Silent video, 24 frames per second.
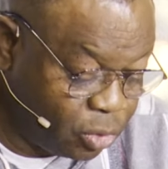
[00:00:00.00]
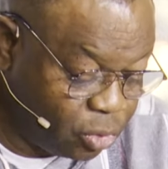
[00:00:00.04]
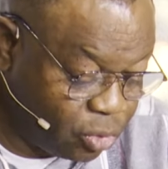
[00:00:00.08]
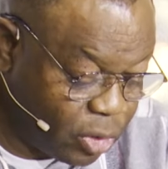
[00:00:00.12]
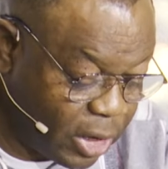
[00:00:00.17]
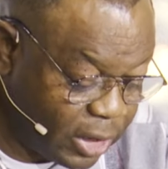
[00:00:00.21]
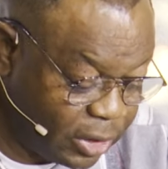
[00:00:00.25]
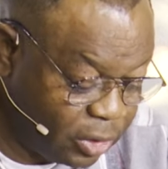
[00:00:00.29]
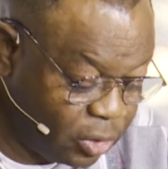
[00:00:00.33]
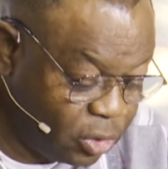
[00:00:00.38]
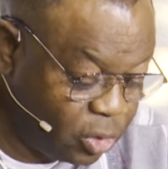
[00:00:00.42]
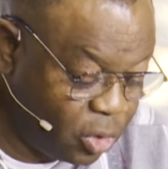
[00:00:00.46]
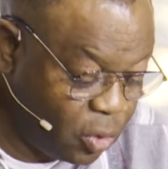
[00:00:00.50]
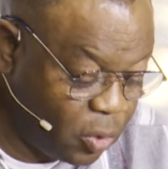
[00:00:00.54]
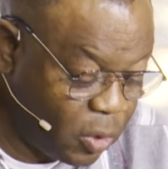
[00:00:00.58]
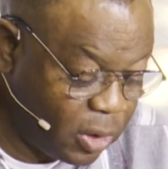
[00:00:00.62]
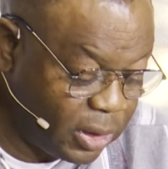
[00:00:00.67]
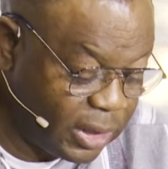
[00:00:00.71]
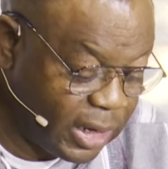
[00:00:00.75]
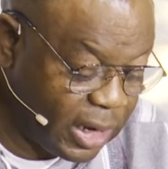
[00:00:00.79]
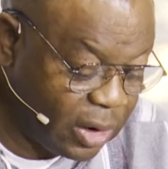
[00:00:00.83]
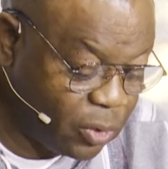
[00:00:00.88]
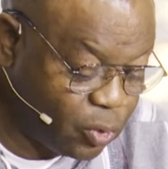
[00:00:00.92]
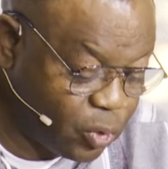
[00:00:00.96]
So I don't know
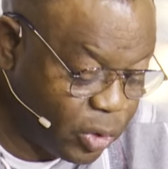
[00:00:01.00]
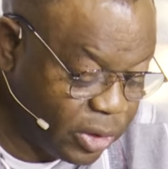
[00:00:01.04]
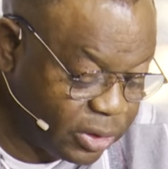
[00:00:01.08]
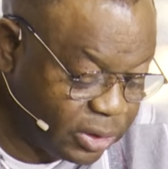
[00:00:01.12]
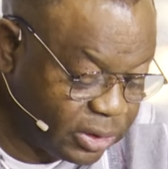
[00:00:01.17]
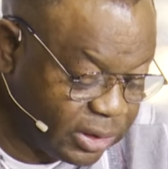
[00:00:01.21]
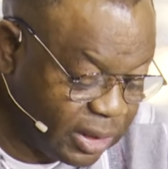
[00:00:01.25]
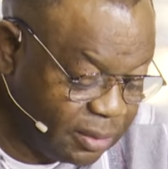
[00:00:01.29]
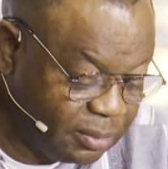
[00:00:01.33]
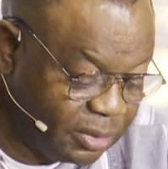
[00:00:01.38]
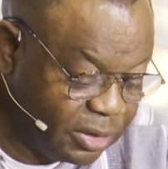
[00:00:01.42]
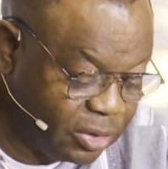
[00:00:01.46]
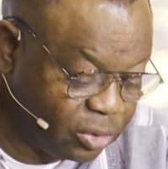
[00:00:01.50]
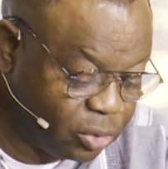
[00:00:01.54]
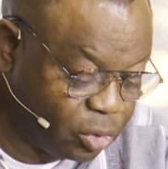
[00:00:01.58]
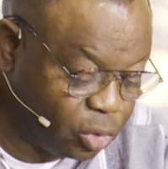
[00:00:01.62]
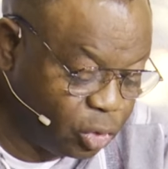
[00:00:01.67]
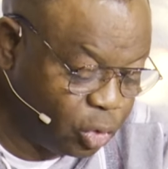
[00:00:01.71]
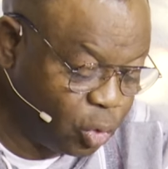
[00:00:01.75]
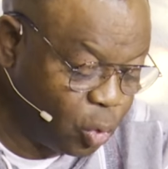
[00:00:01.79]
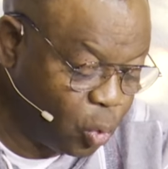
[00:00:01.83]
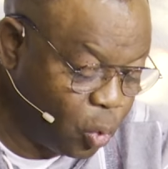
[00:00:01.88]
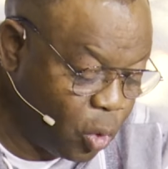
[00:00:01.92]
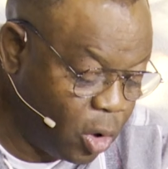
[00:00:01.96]
what that question means
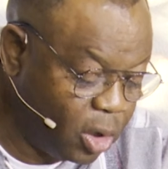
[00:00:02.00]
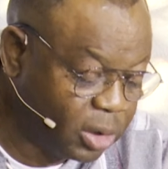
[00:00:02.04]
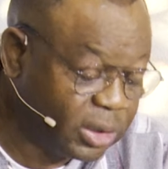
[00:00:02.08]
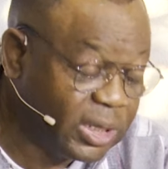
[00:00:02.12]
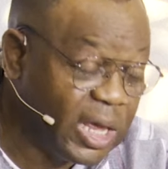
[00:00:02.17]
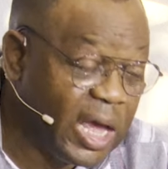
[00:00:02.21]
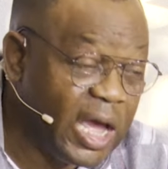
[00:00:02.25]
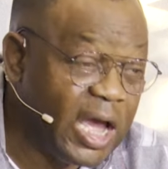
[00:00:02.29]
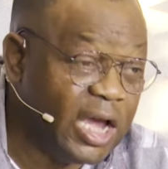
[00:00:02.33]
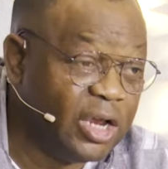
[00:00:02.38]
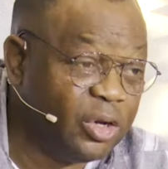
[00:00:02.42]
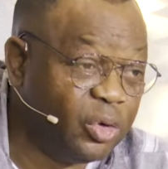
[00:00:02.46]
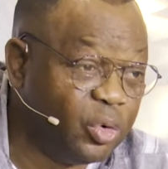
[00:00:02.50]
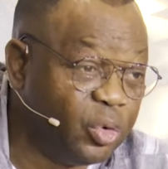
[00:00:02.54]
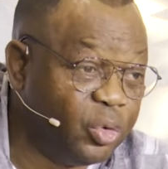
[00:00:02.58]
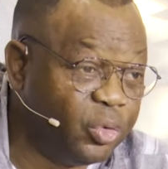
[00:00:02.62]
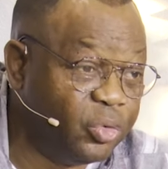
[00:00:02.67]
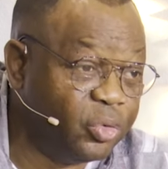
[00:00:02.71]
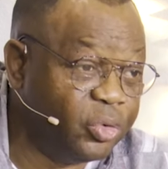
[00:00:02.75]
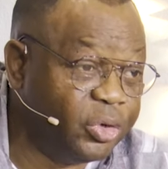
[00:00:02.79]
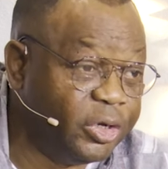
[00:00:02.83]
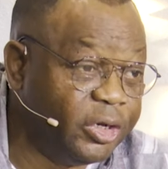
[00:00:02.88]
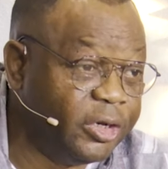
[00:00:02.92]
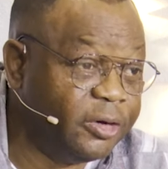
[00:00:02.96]
to you. What are you
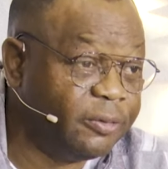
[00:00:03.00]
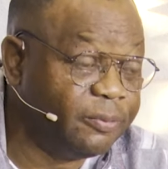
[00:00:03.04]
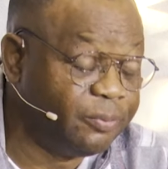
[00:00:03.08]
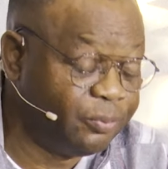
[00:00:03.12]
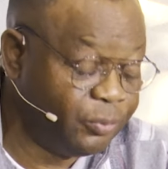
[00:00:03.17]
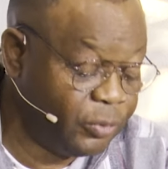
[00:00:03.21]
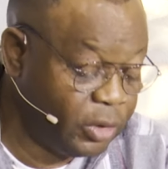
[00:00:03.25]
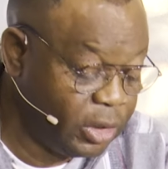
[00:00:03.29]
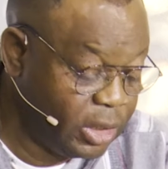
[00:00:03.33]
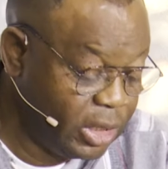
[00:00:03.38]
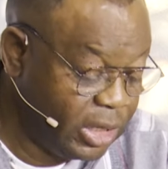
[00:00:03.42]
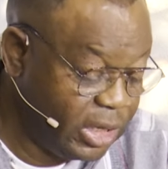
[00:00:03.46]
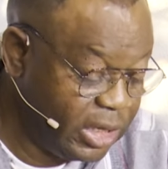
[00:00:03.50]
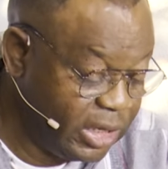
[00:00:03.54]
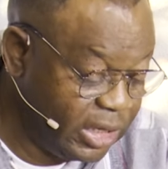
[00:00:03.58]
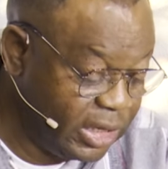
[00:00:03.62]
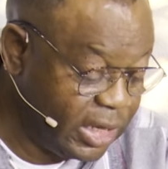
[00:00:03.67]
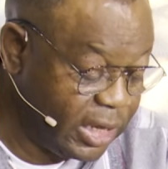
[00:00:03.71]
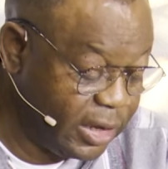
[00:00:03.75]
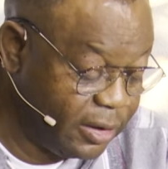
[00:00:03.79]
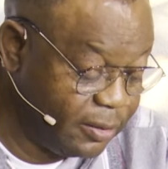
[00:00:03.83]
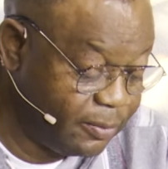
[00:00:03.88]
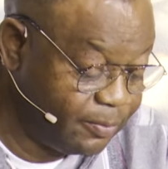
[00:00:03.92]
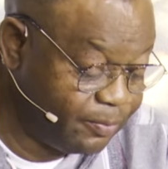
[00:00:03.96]
doing
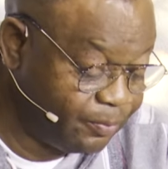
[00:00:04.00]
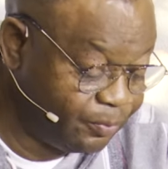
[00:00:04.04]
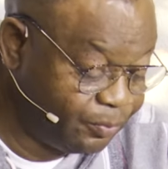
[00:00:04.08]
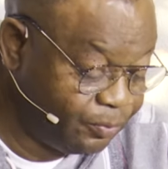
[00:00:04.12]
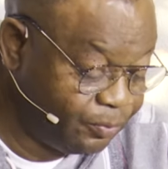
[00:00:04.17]
here?